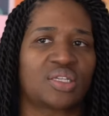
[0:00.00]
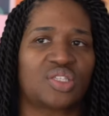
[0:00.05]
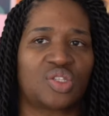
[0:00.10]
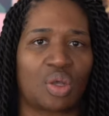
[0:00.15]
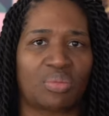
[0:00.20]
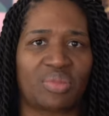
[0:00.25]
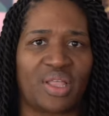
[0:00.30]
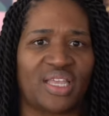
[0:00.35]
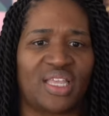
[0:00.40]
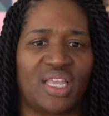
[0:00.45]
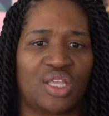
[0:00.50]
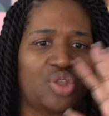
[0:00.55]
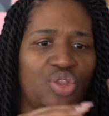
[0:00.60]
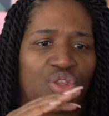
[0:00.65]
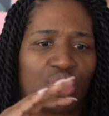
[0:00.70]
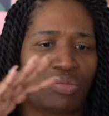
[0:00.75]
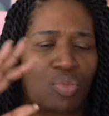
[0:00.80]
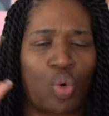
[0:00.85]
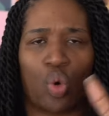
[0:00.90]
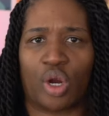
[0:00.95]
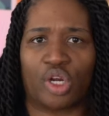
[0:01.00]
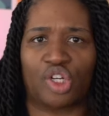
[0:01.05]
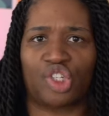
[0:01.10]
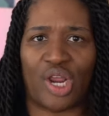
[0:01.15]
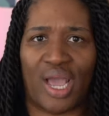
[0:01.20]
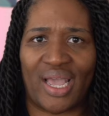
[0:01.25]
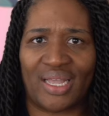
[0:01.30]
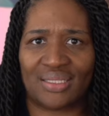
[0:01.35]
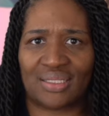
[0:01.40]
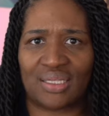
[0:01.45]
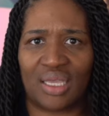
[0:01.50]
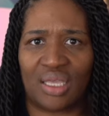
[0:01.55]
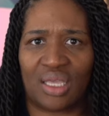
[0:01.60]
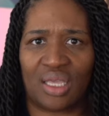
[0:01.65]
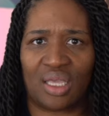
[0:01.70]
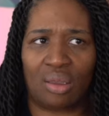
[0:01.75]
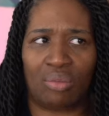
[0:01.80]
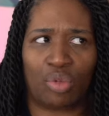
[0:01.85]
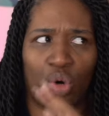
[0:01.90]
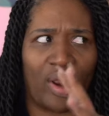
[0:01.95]
So I'm like, either they're more giants like
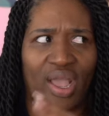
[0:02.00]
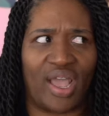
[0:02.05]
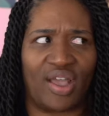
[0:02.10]
him or